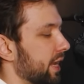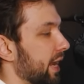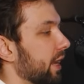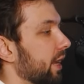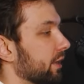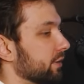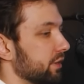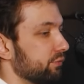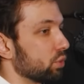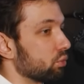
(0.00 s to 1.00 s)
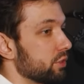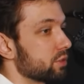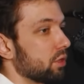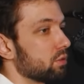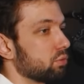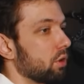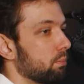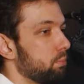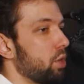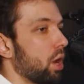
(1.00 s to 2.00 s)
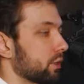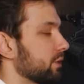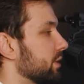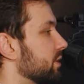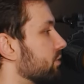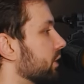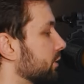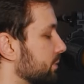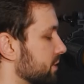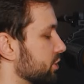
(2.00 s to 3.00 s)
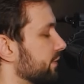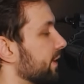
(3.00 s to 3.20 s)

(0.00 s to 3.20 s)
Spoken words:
and if your wrists also are blocked in a rigid position,